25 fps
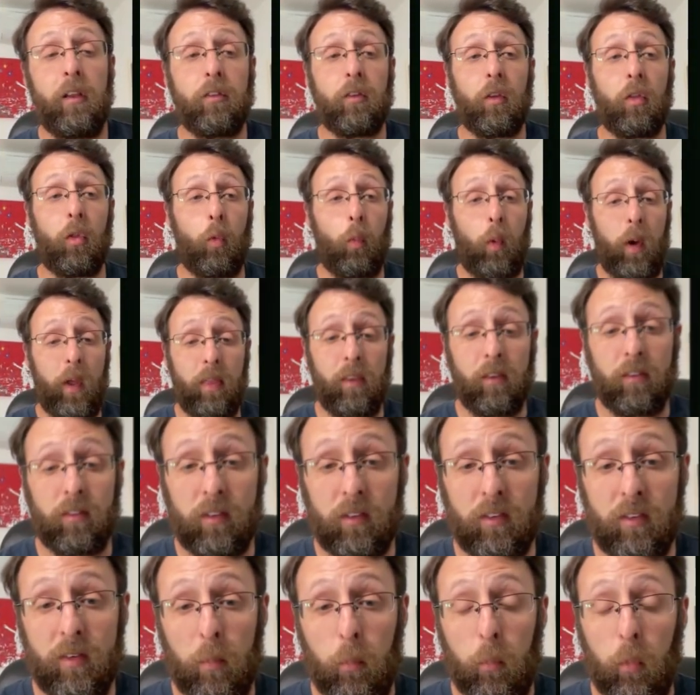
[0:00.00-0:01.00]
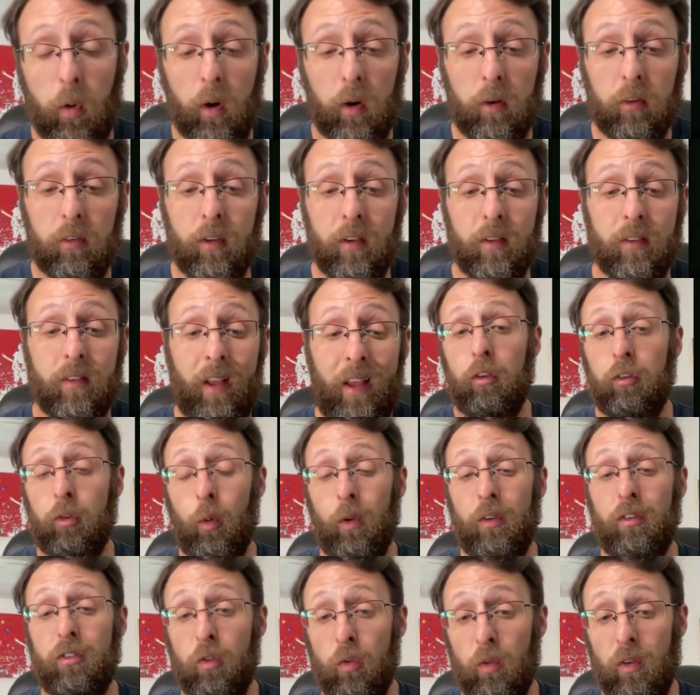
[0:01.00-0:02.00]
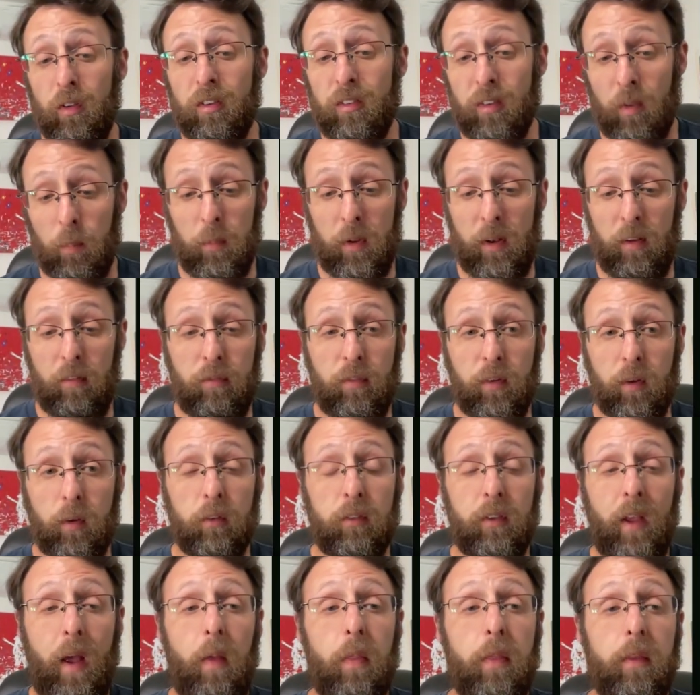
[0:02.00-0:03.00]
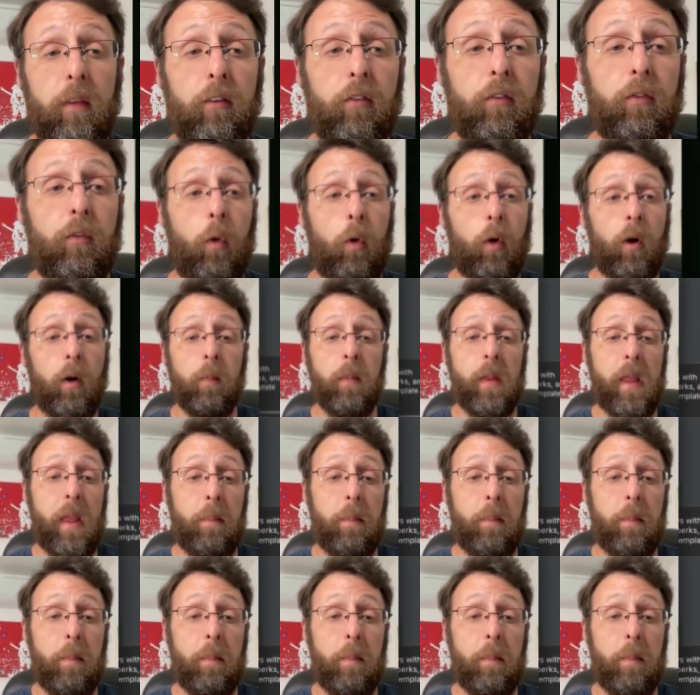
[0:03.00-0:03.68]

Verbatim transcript: So the way the system works is that, so as soon as somebody fills out this form,